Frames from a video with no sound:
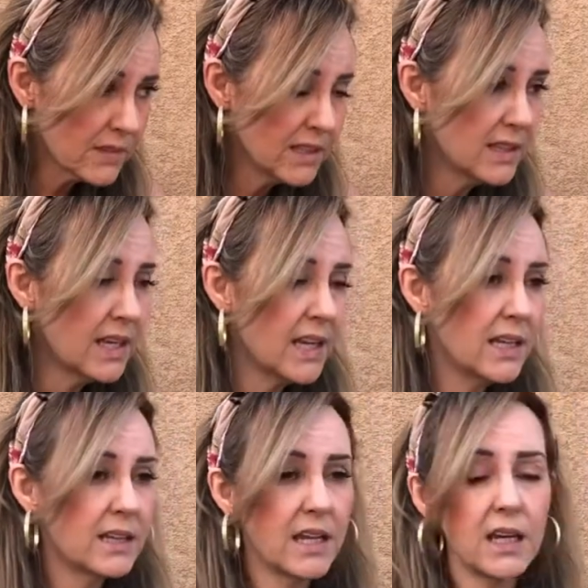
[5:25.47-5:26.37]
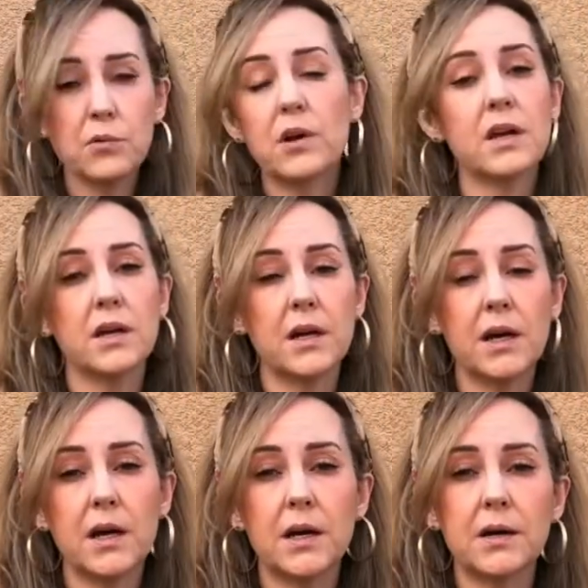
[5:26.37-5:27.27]
they, they didn't want to
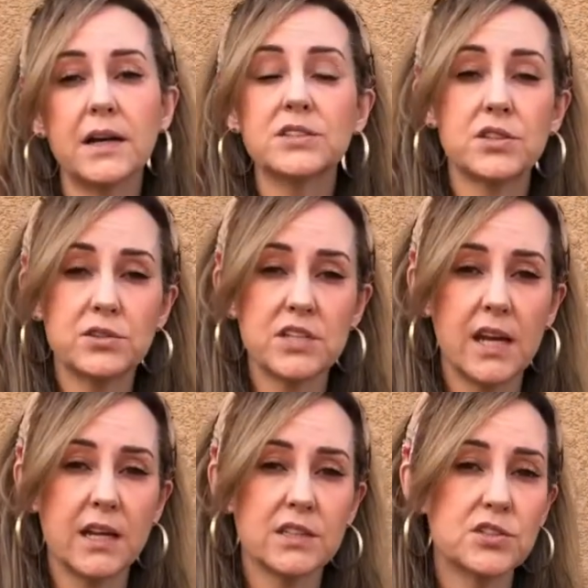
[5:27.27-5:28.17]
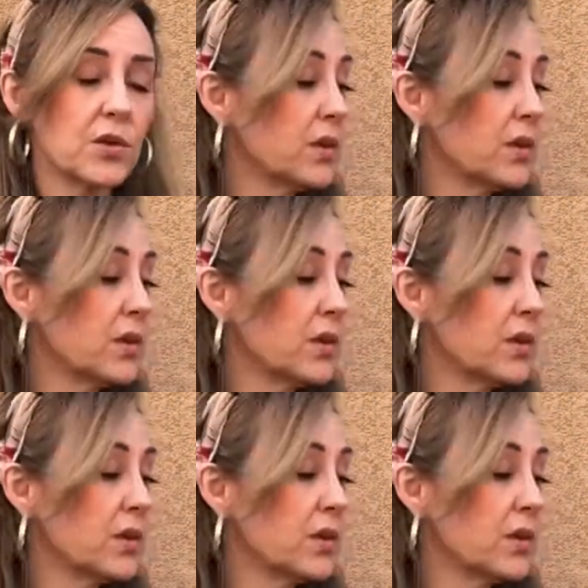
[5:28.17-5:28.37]
uh, associate it. So they